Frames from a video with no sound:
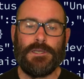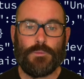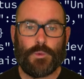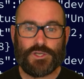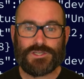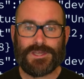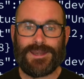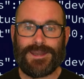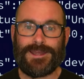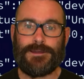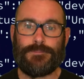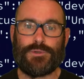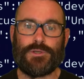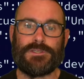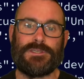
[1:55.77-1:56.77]
which then
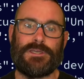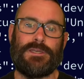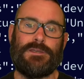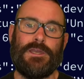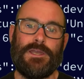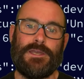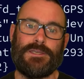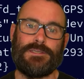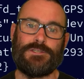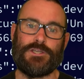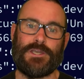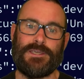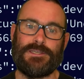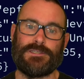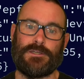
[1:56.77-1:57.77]
outputs it as
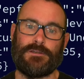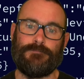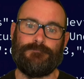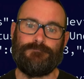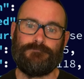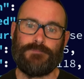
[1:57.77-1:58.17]
JSON.